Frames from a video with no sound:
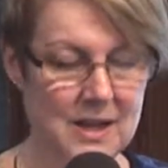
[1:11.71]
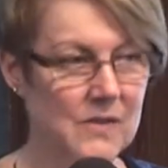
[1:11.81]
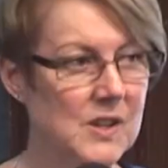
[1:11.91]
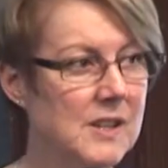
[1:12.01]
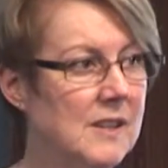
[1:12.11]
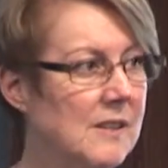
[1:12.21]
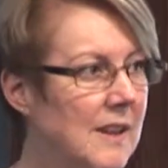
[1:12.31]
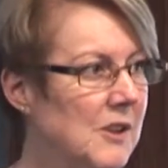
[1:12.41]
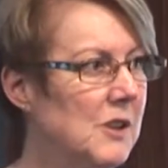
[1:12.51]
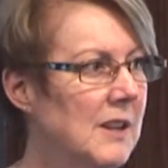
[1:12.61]
This
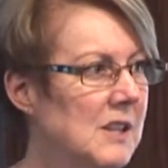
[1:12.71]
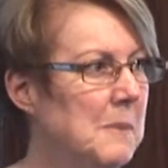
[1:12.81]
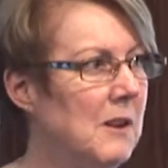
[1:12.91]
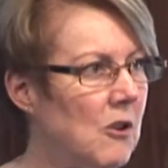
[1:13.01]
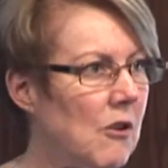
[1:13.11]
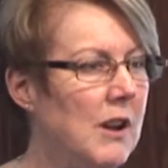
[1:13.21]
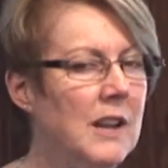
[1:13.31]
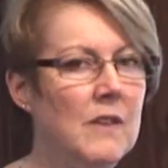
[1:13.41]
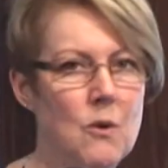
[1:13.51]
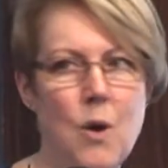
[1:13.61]
discussion has been occurring
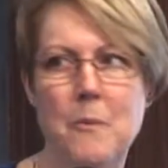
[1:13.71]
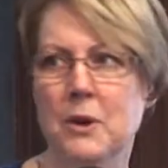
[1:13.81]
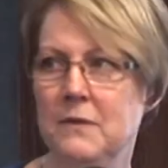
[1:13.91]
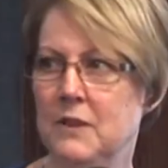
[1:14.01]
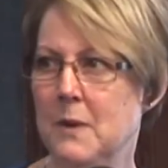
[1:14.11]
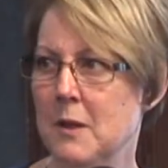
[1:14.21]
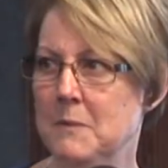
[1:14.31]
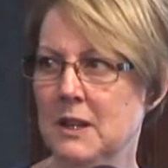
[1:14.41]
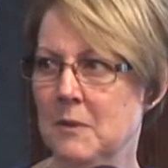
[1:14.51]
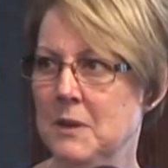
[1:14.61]
in the cooperative
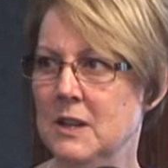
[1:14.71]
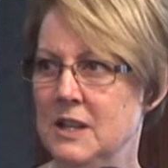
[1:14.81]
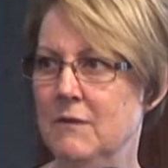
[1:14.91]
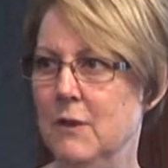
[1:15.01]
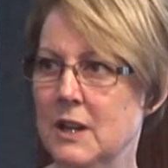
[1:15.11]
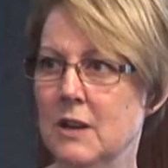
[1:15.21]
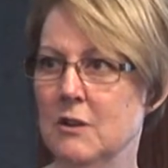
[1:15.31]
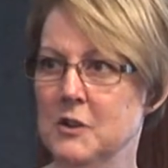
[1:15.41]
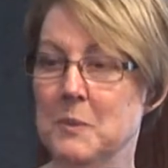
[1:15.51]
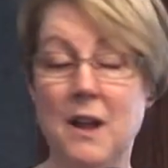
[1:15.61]
development community for
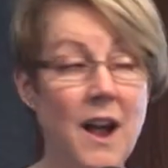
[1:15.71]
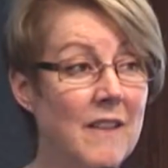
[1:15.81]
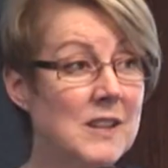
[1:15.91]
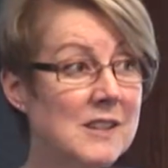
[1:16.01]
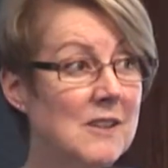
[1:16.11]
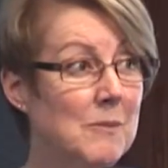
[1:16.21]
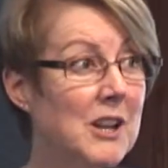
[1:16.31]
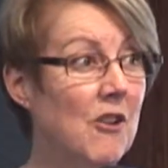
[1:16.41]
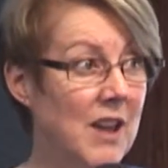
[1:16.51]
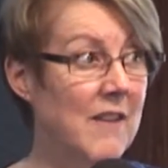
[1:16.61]
years, but obviously we
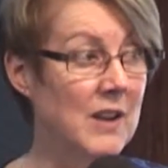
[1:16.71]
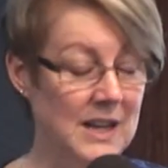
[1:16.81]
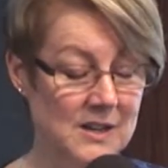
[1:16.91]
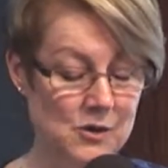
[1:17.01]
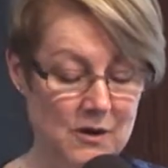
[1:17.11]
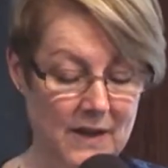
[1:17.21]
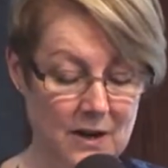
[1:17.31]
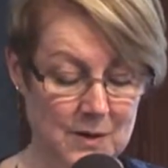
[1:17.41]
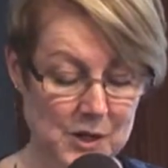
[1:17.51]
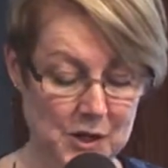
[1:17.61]
don't have an answer to that
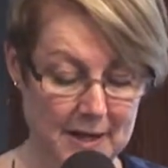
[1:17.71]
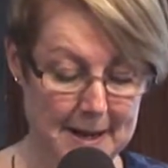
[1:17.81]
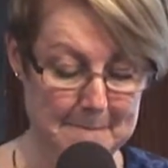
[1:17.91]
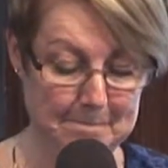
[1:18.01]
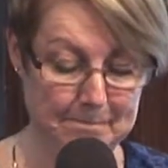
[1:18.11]
question yet.